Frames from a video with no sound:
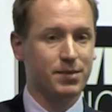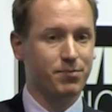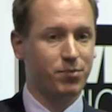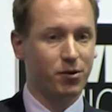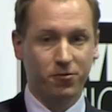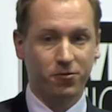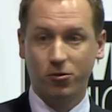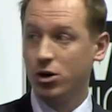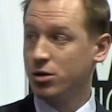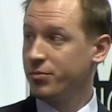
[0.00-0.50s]
The
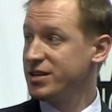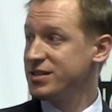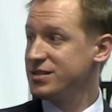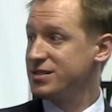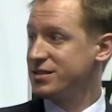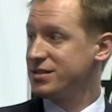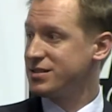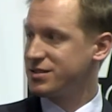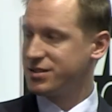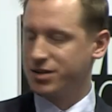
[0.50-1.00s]

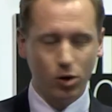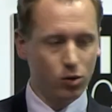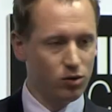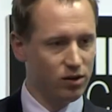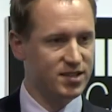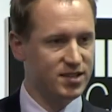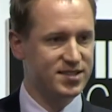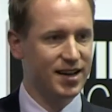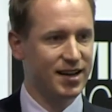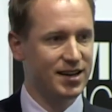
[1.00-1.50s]
performance is
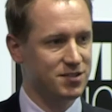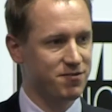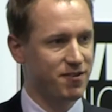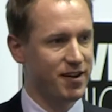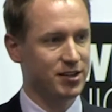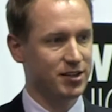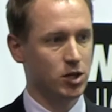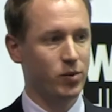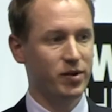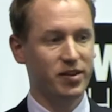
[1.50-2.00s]
totally
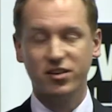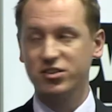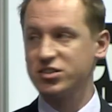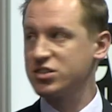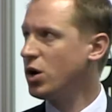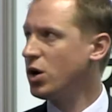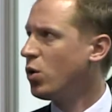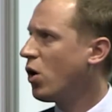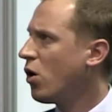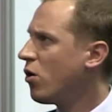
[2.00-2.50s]
satisfactory.
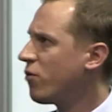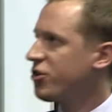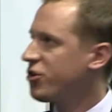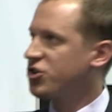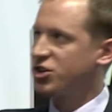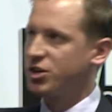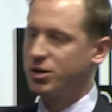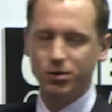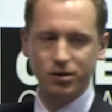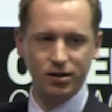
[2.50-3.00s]
There's no
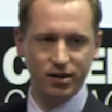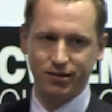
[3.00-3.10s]
overshoot.